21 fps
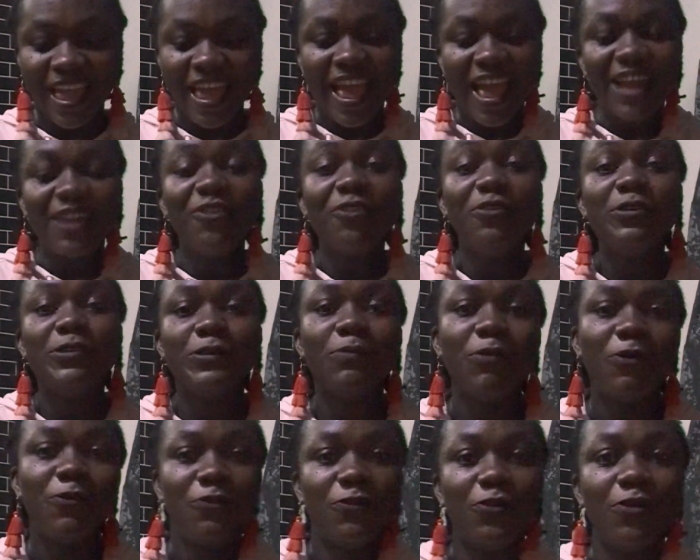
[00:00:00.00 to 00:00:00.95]
I know some
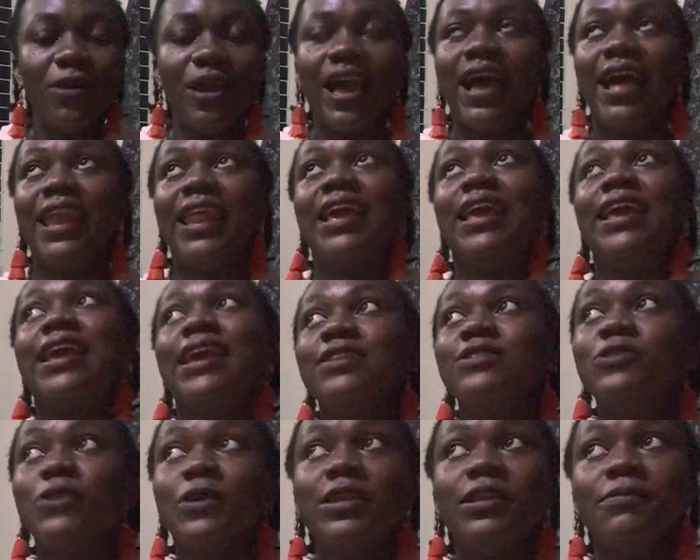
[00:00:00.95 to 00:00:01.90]
of you are like
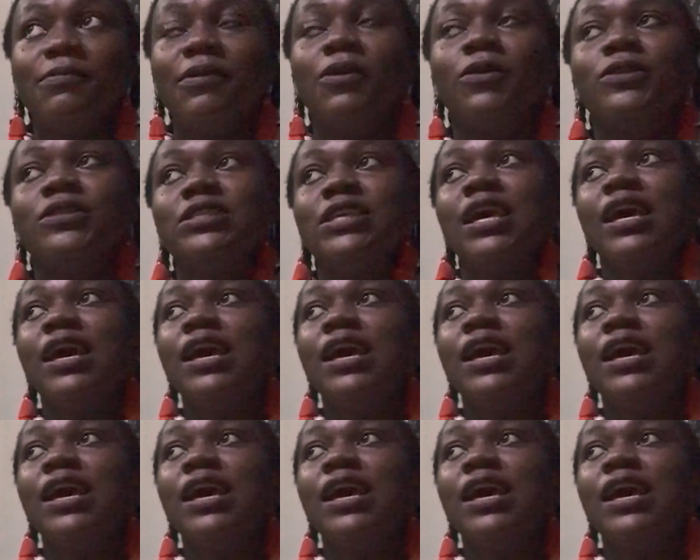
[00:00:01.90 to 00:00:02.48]
talking about